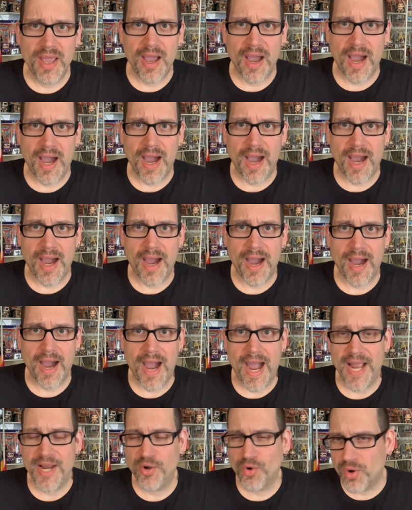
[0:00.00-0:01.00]

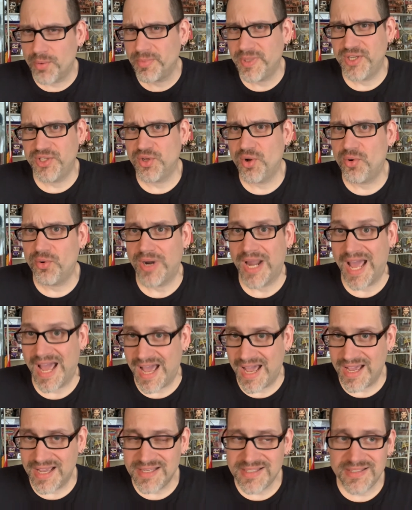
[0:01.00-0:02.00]
I normally don't
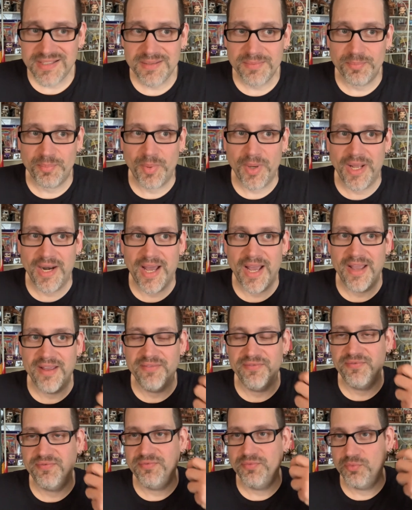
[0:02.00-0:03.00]
ask, but
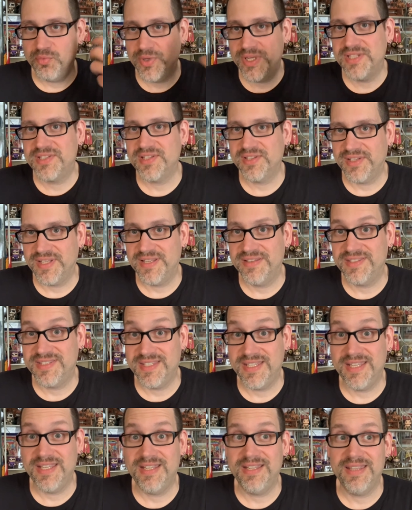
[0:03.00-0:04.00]
I've recently
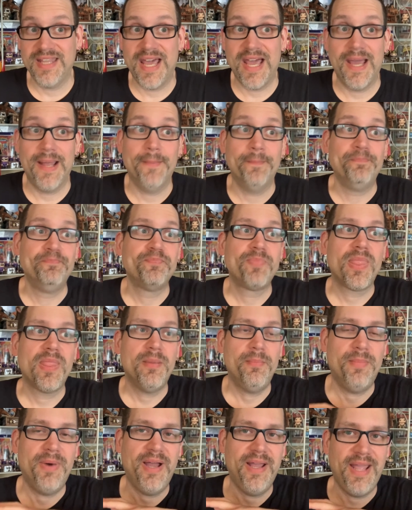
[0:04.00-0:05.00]
seen that
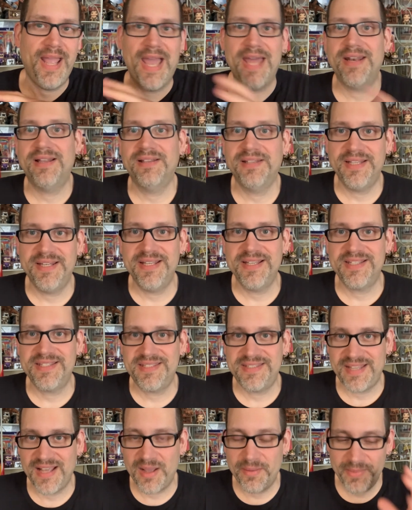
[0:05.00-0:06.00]
my
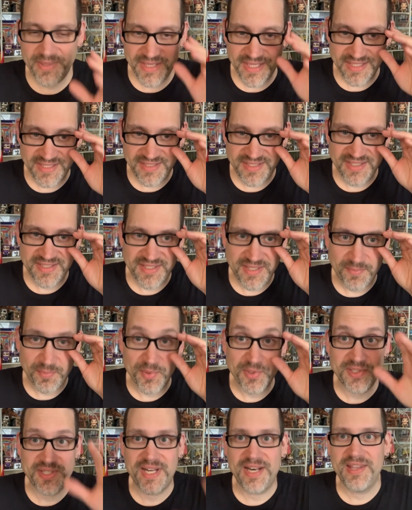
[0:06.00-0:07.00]
analytics tell me that
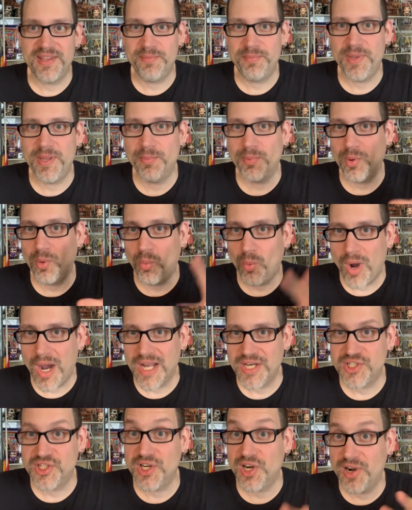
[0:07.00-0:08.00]
60% of the people
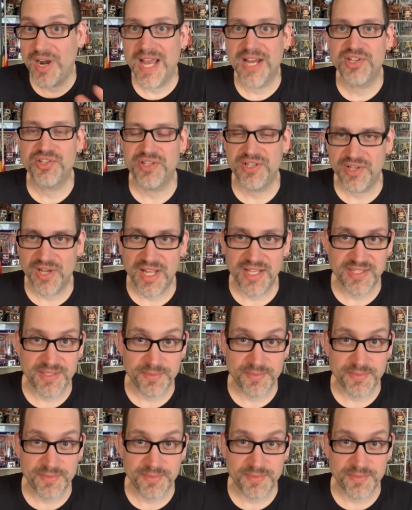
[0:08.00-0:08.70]
watching are actually not